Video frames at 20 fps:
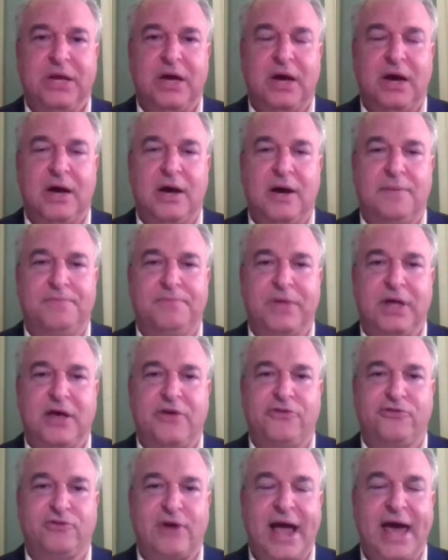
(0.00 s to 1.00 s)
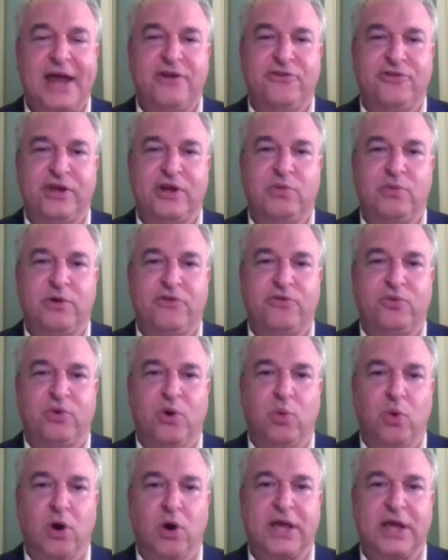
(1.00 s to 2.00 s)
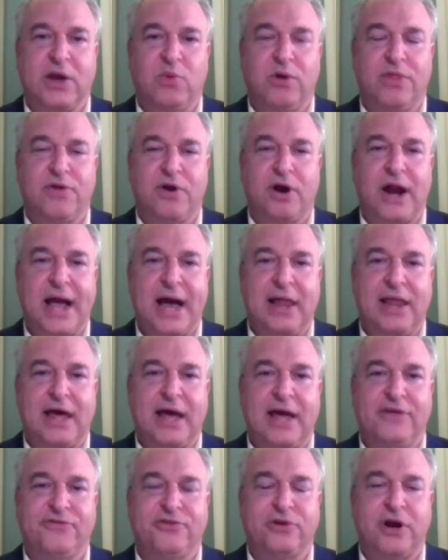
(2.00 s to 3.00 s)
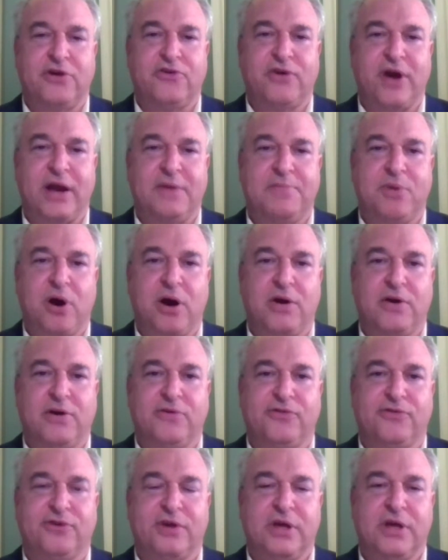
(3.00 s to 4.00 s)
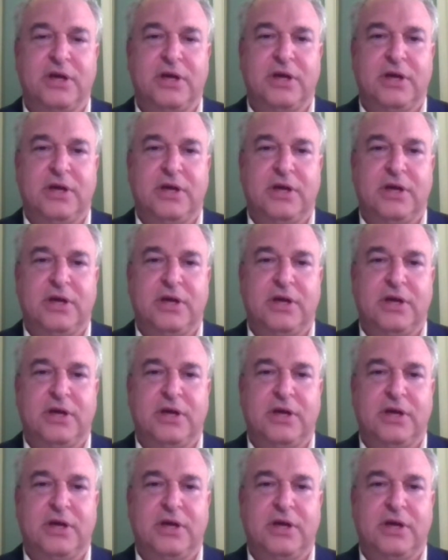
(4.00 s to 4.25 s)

a strategy in which we're working with our allies and our trade partners,